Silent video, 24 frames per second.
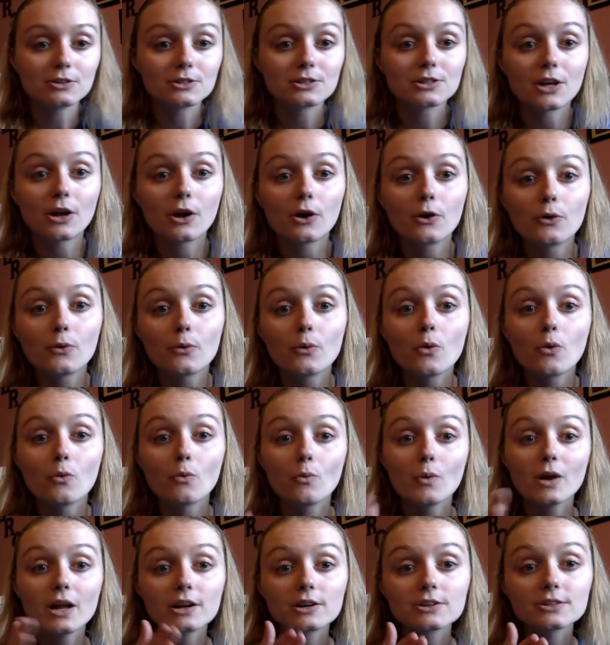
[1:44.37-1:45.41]
So
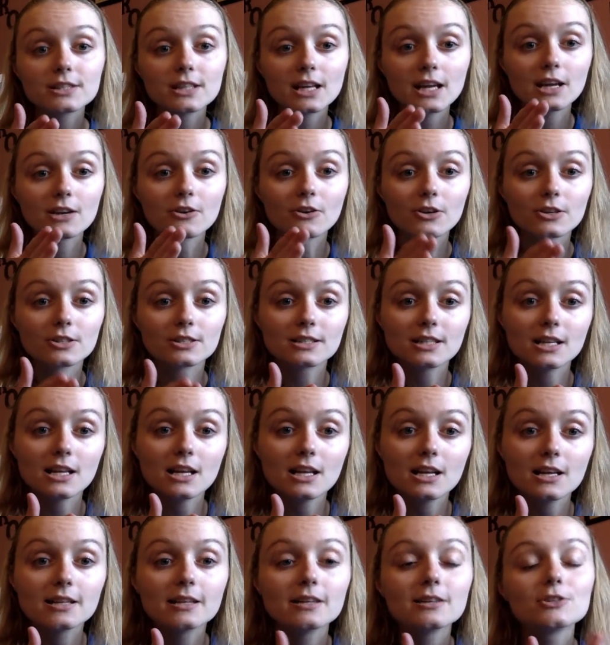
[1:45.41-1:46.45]
we are seeing our
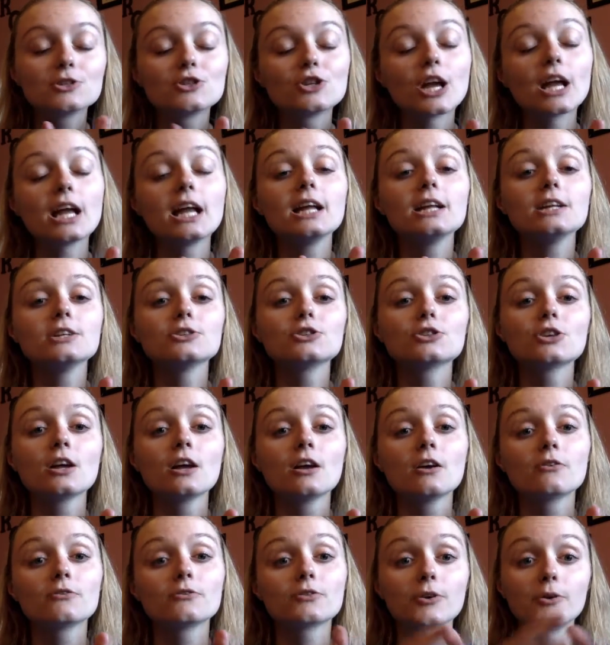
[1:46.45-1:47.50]
seed change
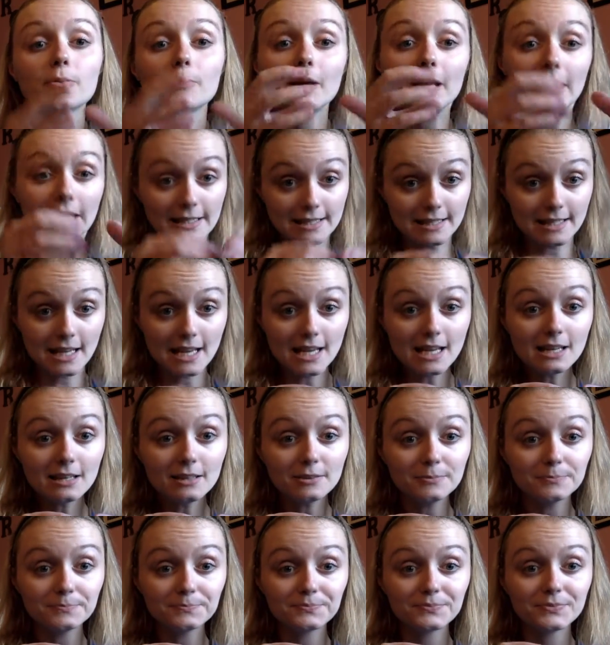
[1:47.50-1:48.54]
from a seed
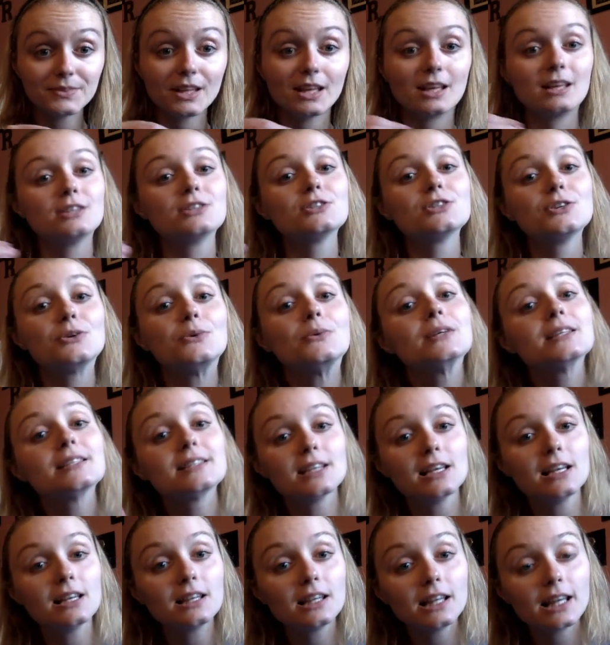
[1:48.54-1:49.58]
into a
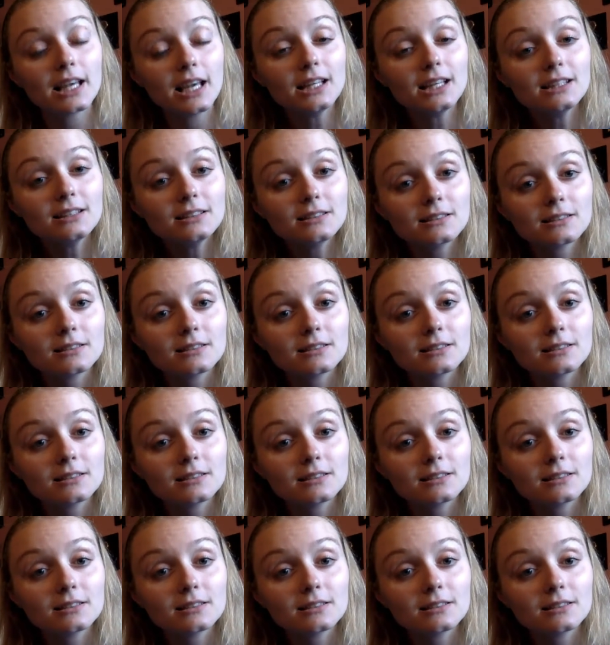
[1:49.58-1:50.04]
seedling.